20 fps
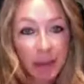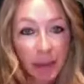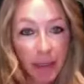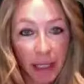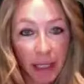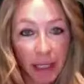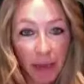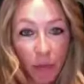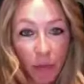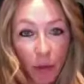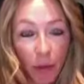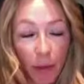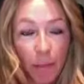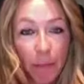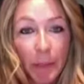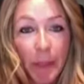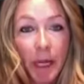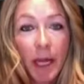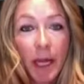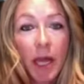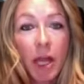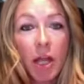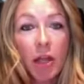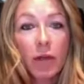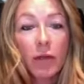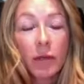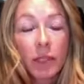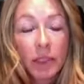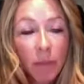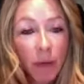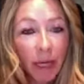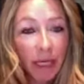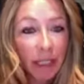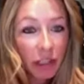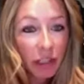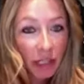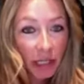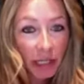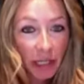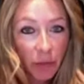me anymore. The reason why I
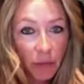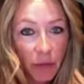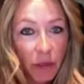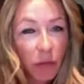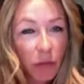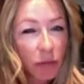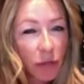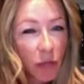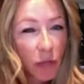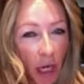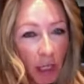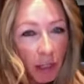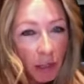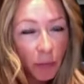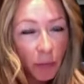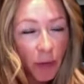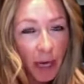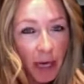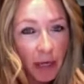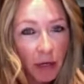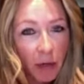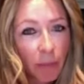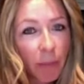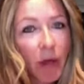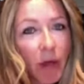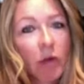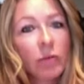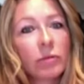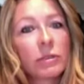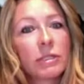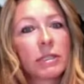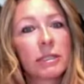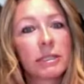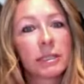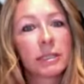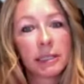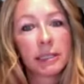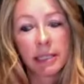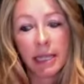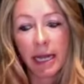share that with you is not to brag or boast, it's
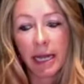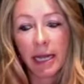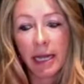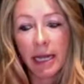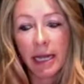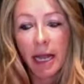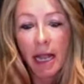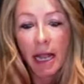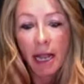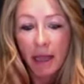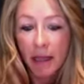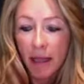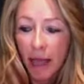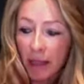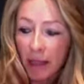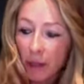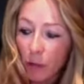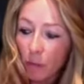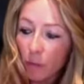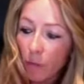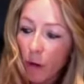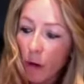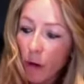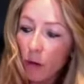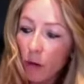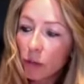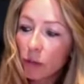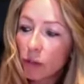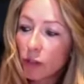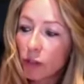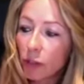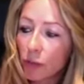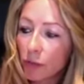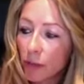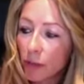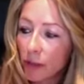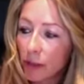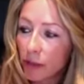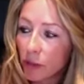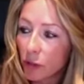to say that the road
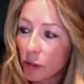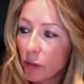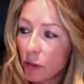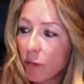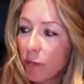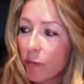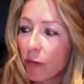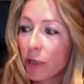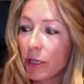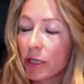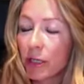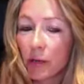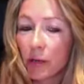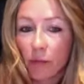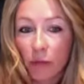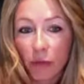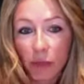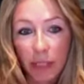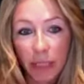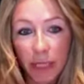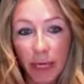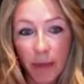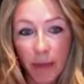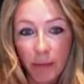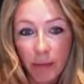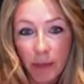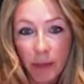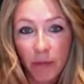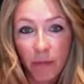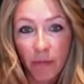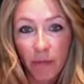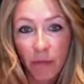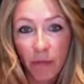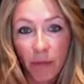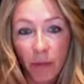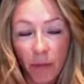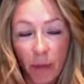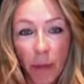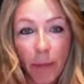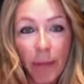to, to freedom really comes
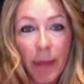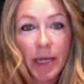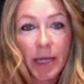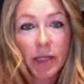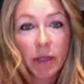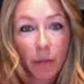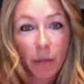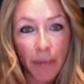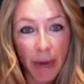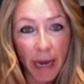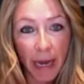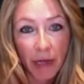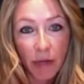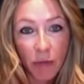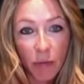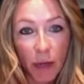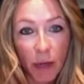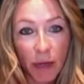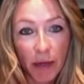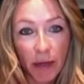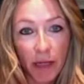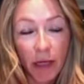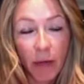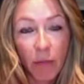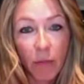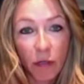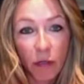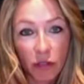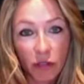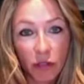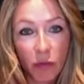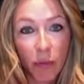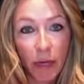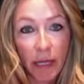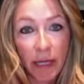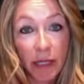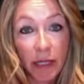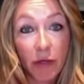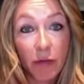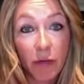from the mental bandwidth in which the
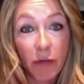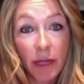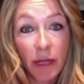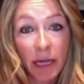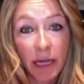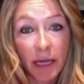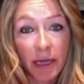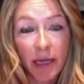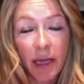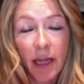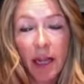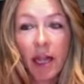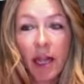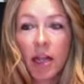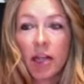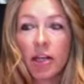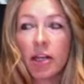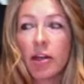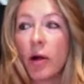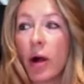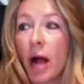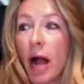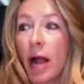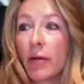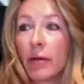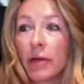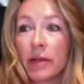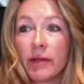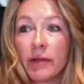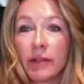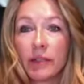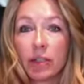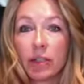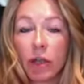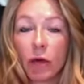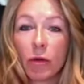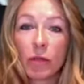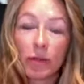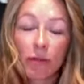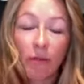way that you think. You know, I would even
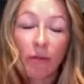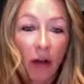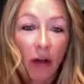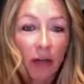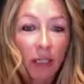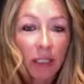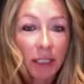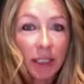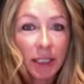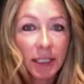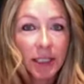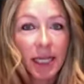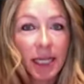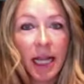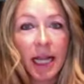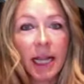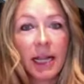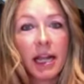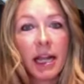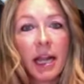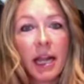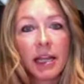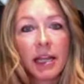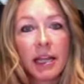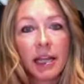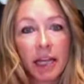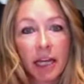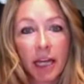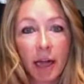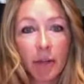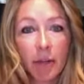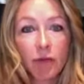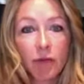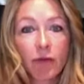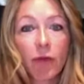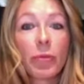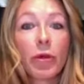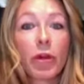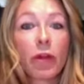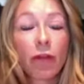go as far as to say that it comes
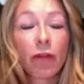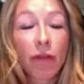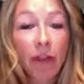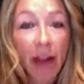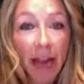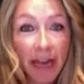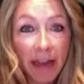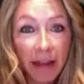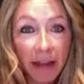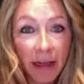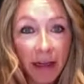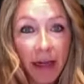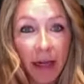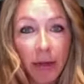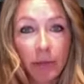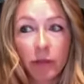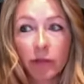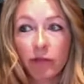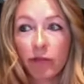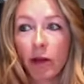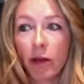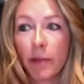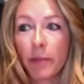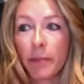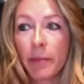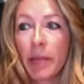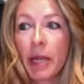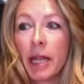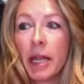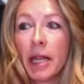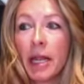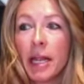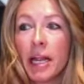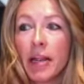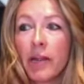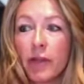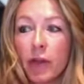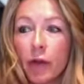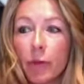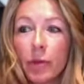from your faith. It comes from
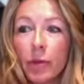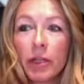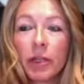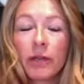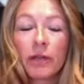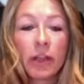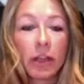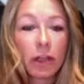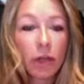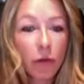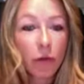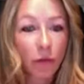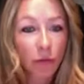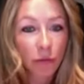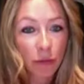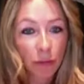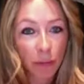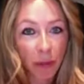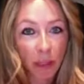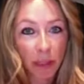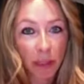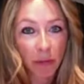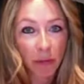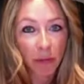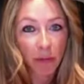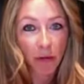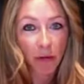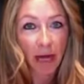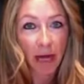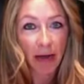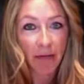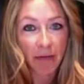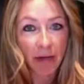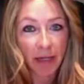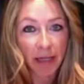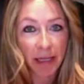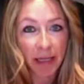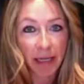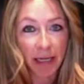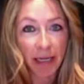if you believe that you are responsible for
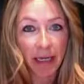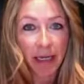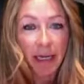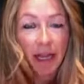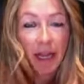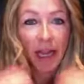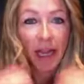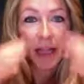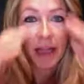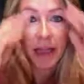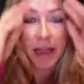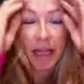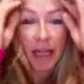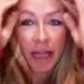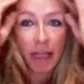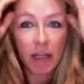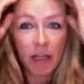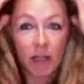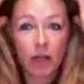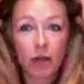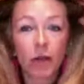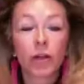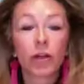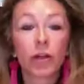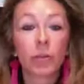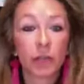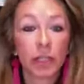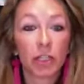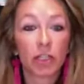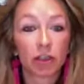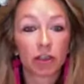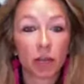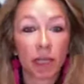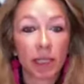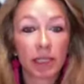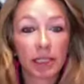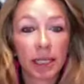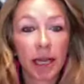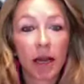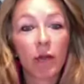everything, then you're going to be
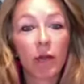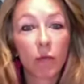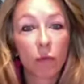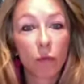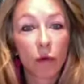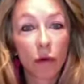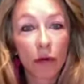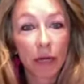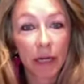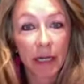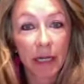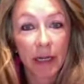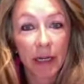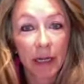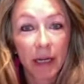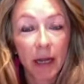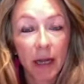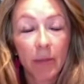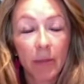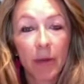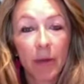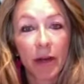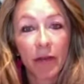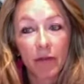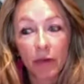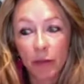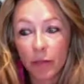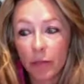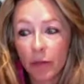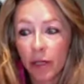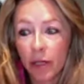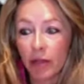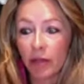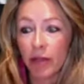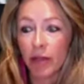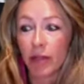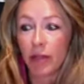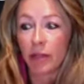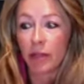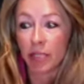stressed out and worried. But if you believe
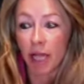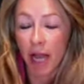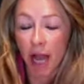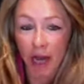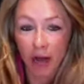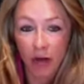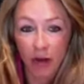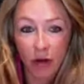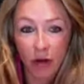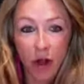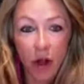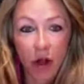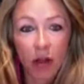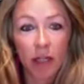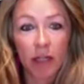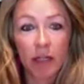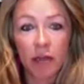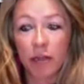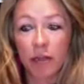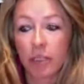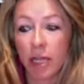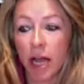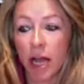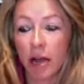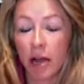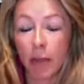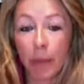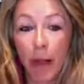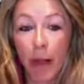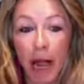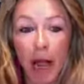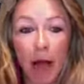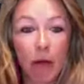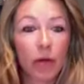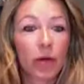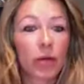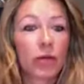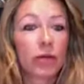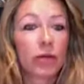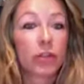that there's a higher calling, there's a higher
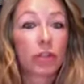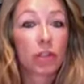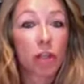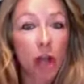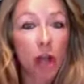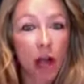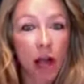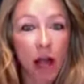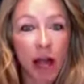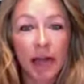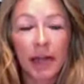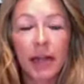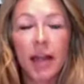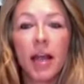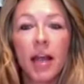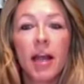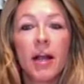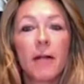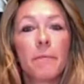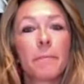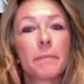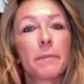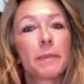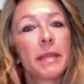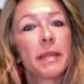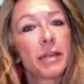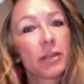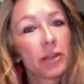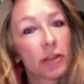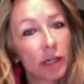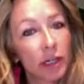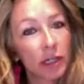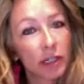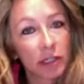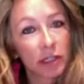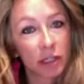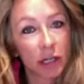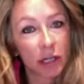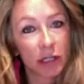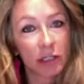power, there's God, then you're going to
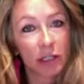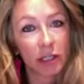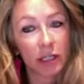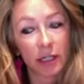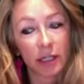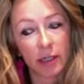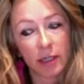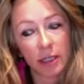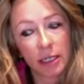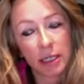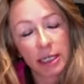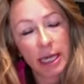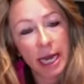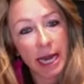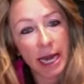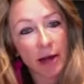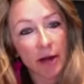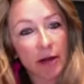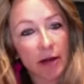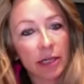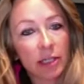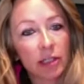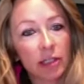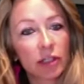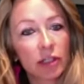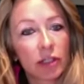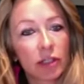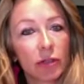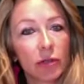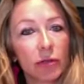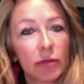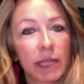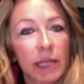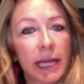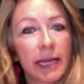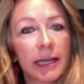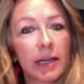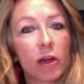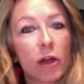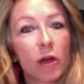start to air into
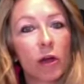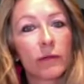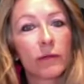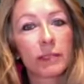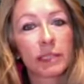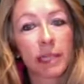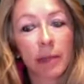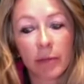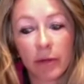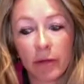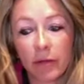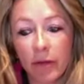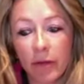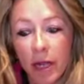letting go of some of